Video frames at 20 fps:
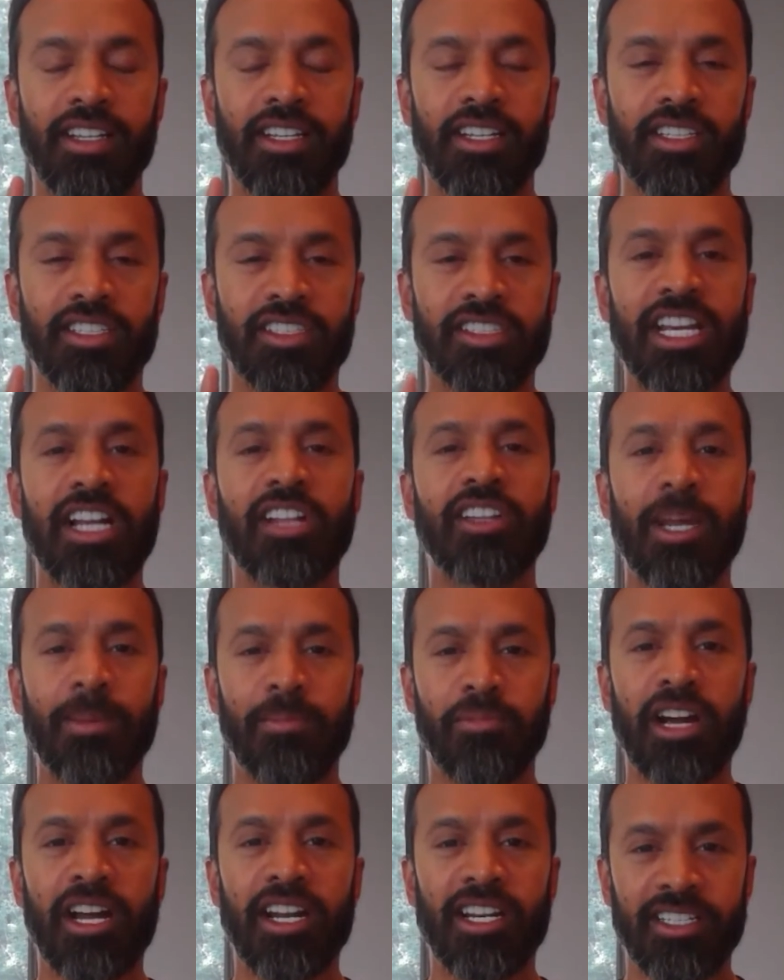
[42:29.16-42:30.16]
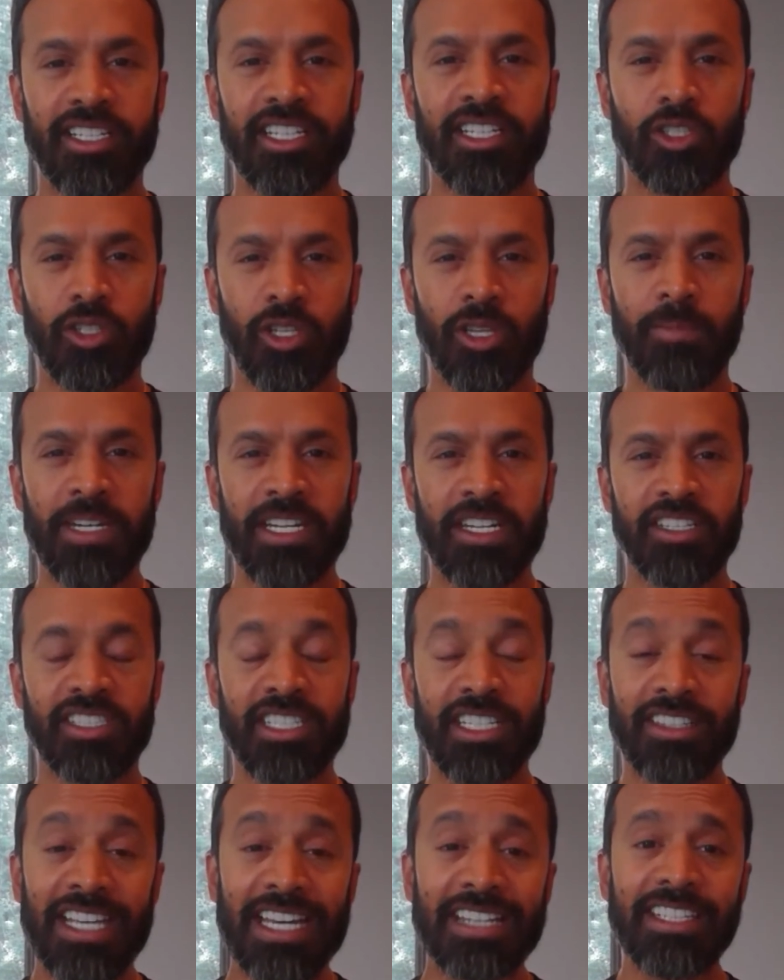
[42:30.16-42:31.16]
sell that product into the
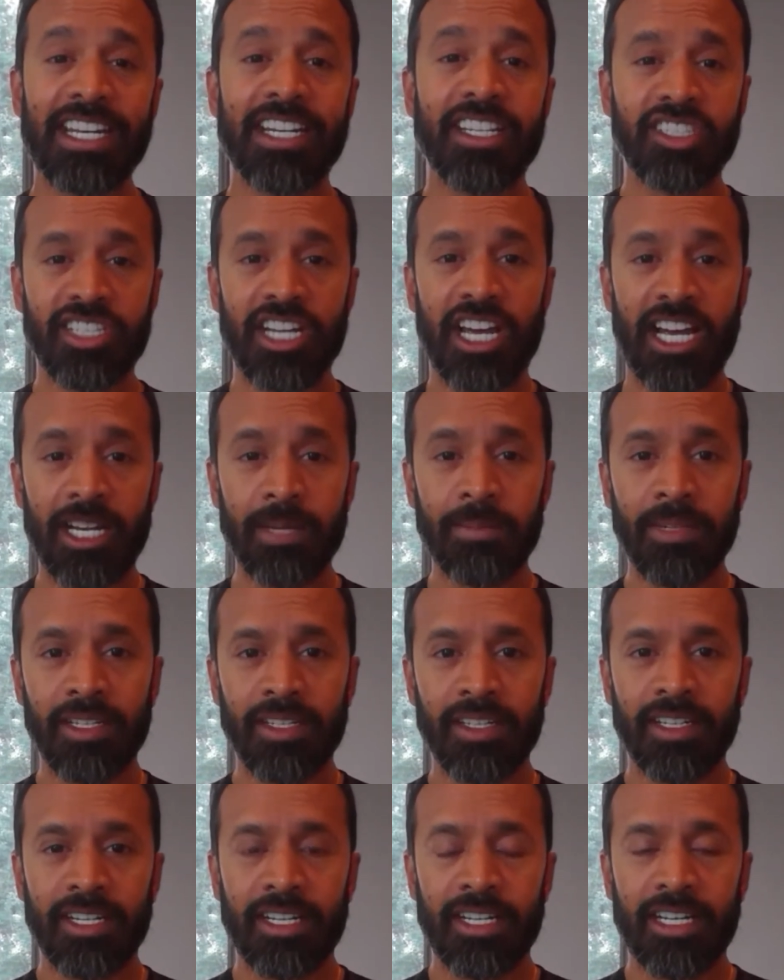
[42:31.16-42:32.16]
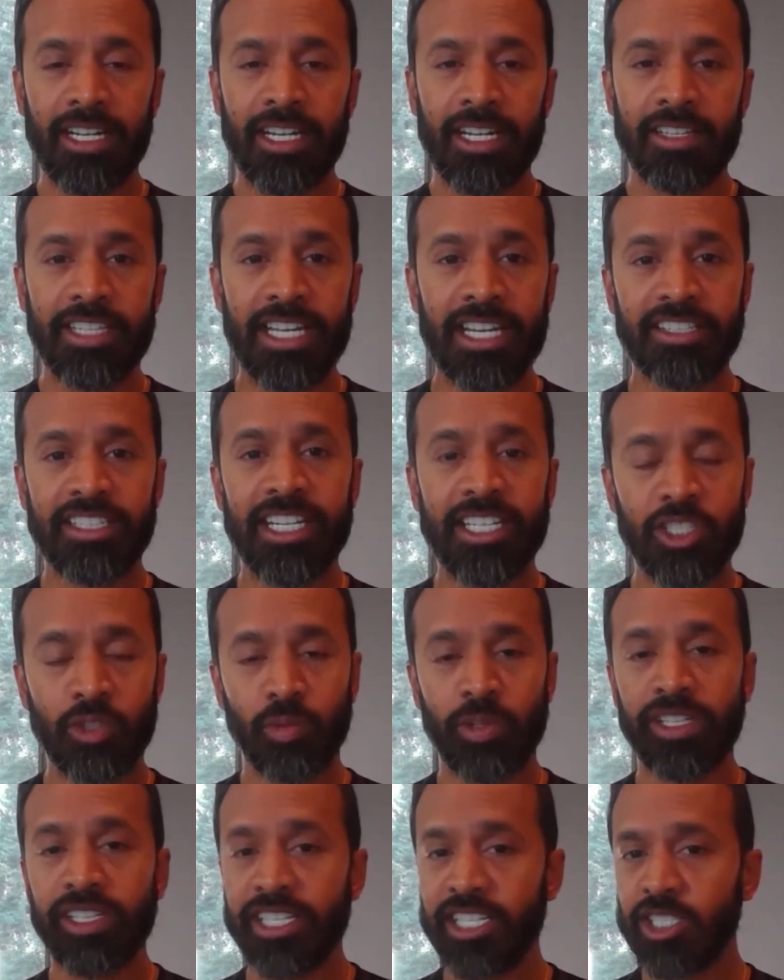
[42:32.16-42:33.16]
B2C. That takes time. That takes
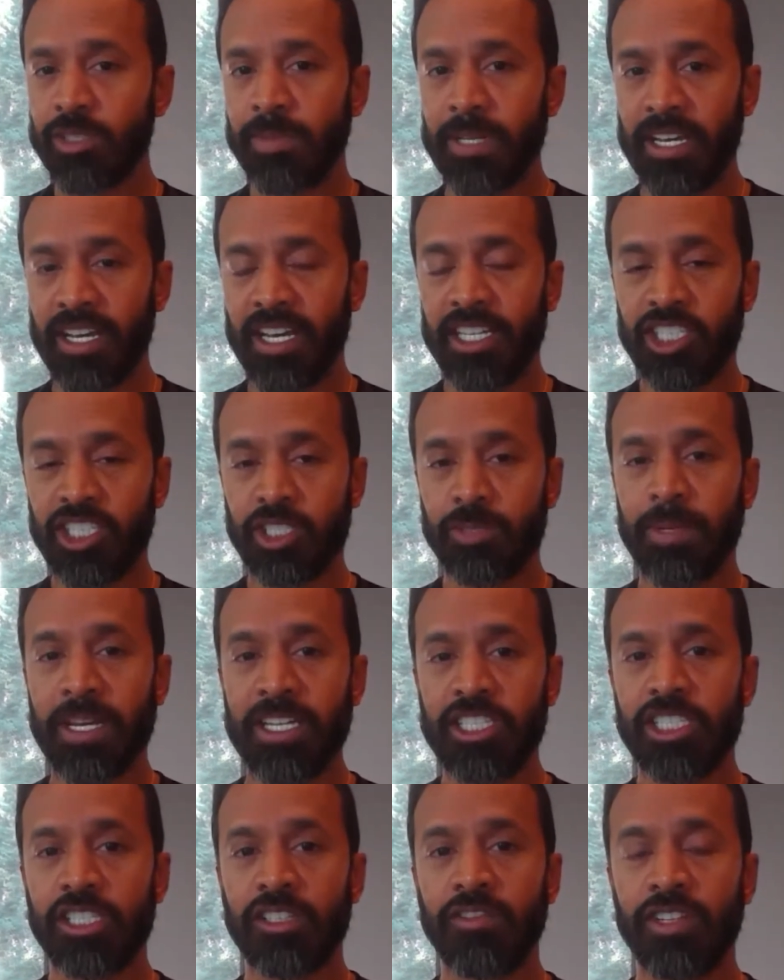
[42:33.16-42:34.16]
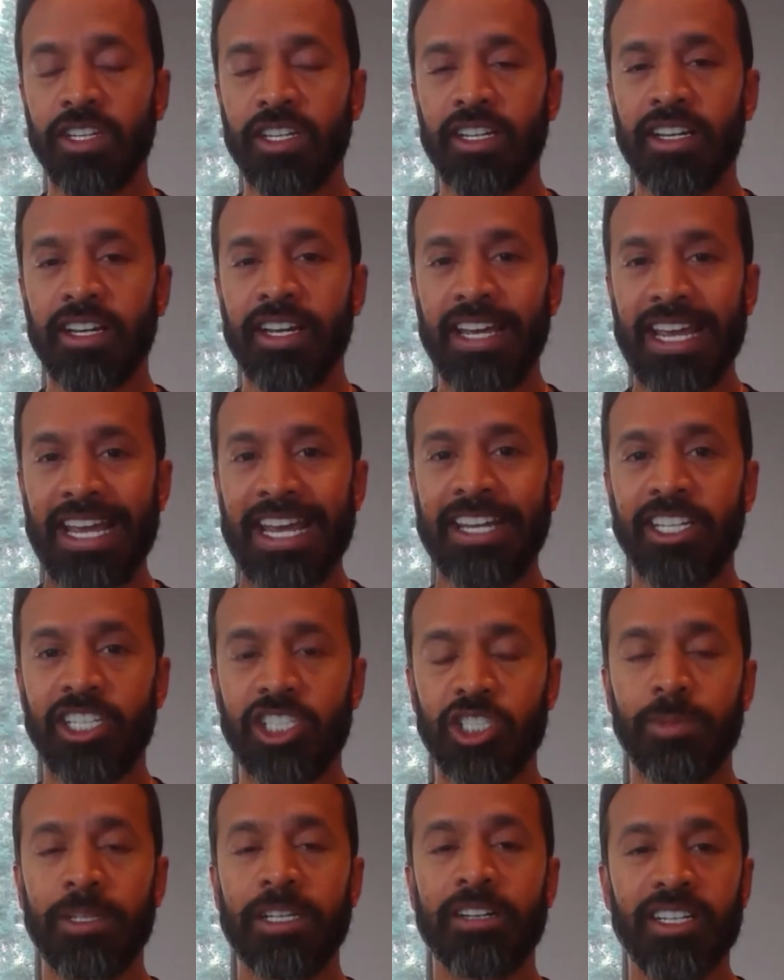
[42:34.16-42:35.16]
really expensive and
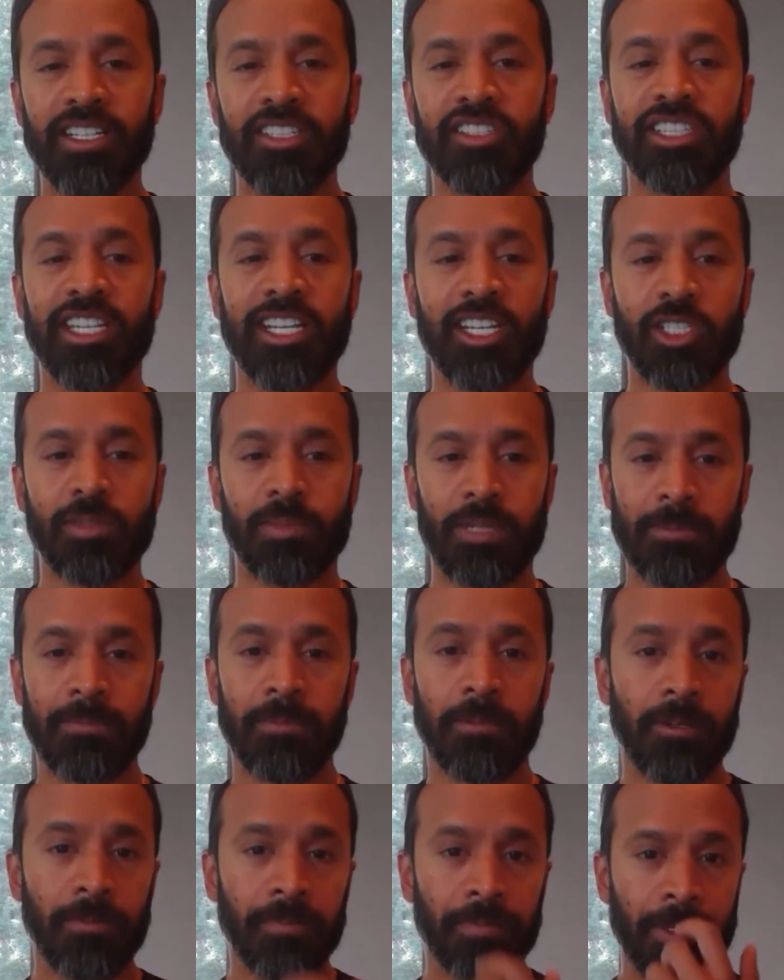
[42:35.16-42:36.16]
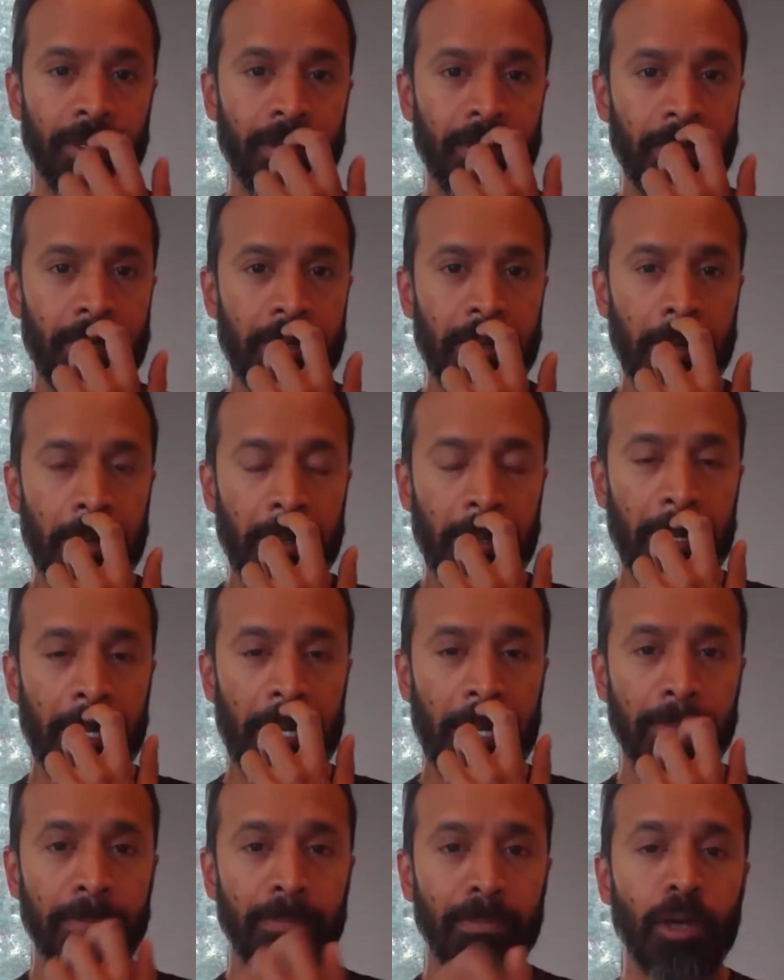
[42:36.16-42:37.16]
experienced salespeople.
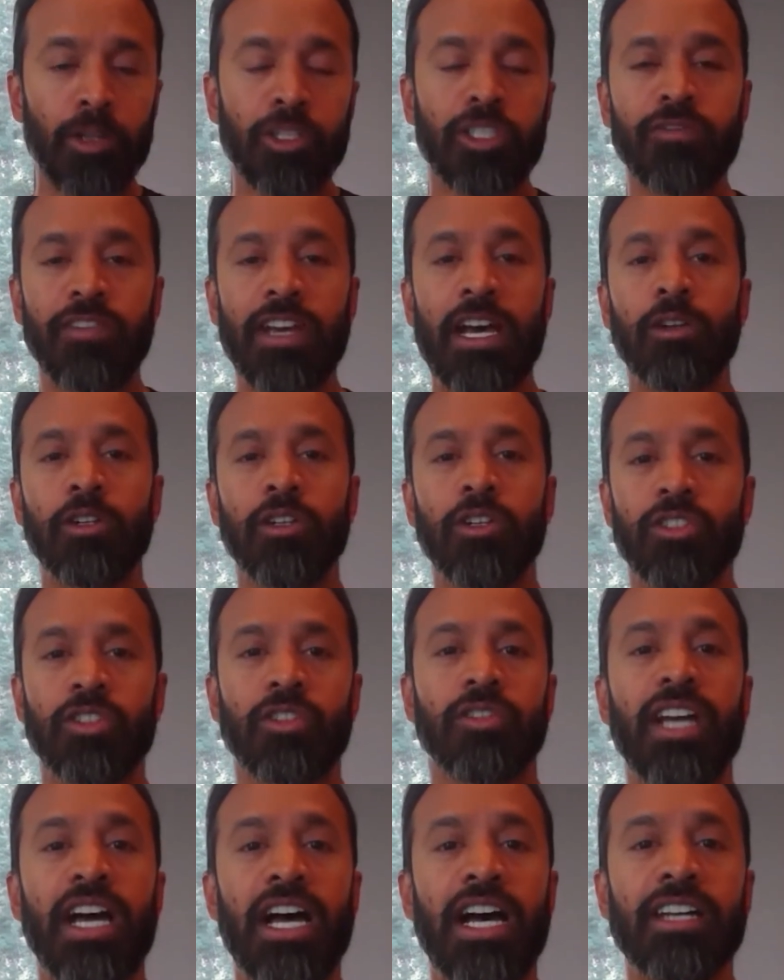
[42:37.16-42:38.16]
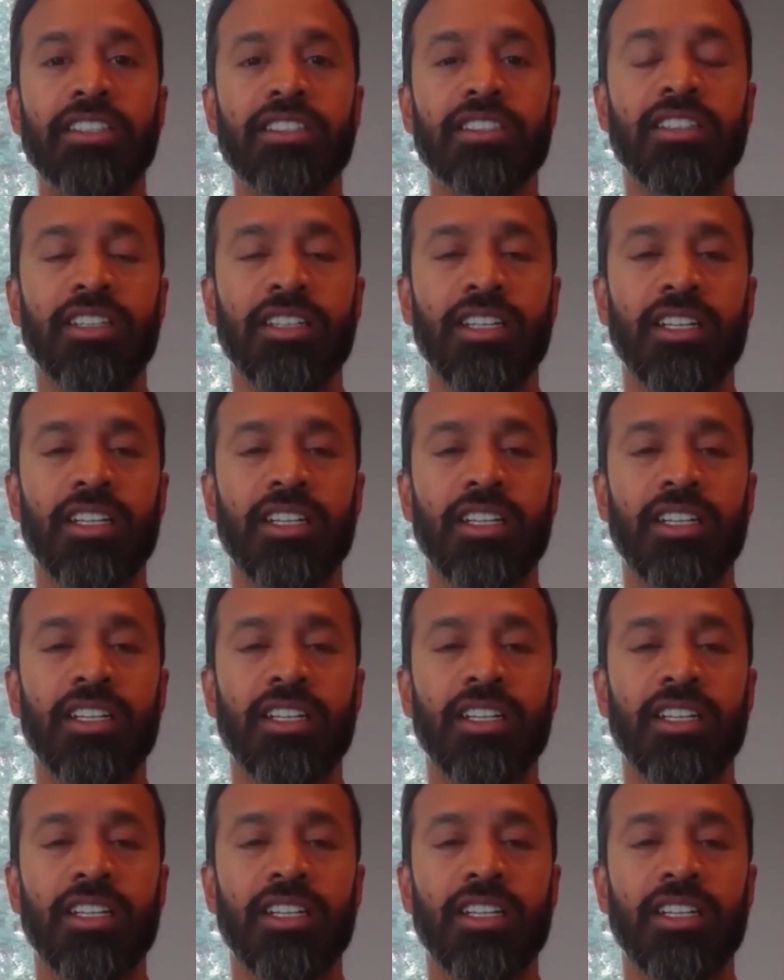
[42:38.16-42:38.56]
Most founders are not,